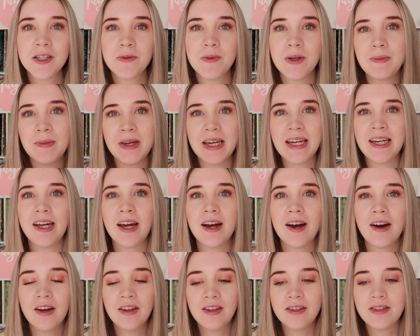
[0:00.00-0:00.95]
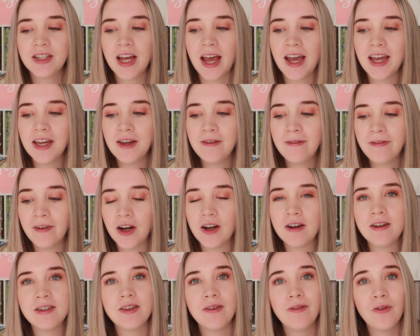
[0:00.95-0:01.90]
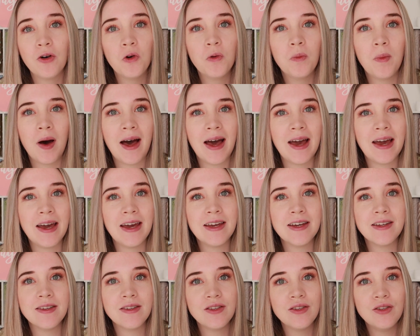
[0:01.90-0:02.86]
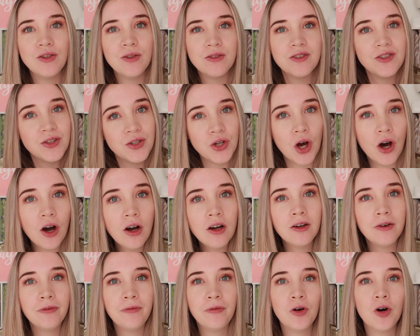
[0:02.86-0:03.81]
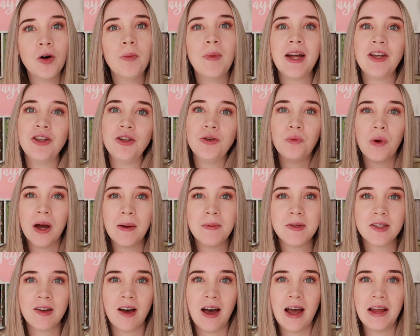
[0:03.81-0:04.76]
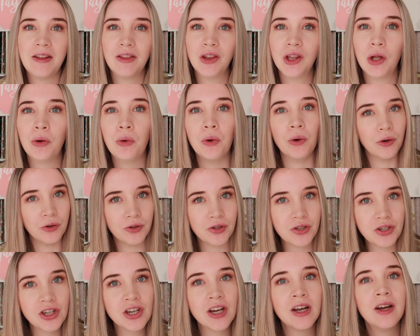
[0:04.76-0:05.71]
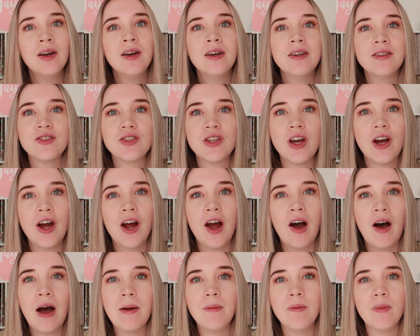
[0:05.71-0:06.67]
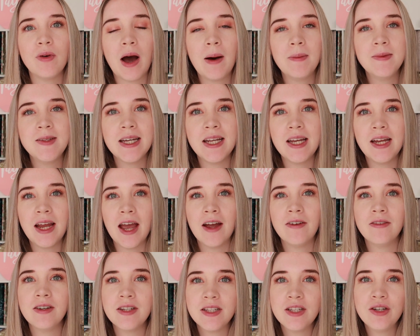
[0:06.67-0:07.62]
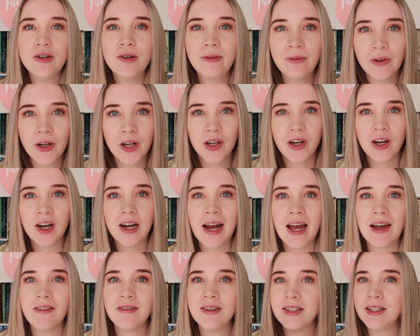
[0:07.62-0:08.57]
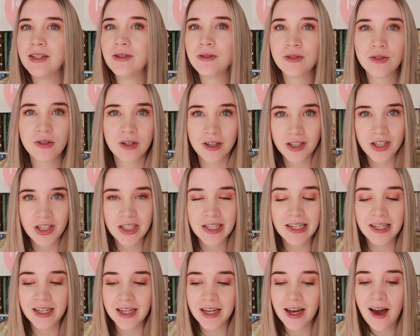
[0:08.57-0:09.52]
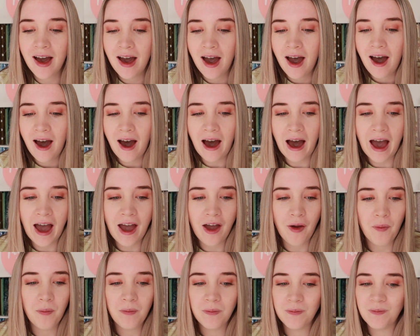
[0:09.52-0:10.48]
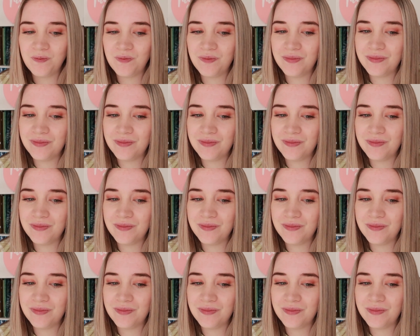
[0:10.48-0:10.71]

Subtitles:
to be me taking photos of all my stock for my new website launch. So I'm updating every single photo, every single scrunchie. I'm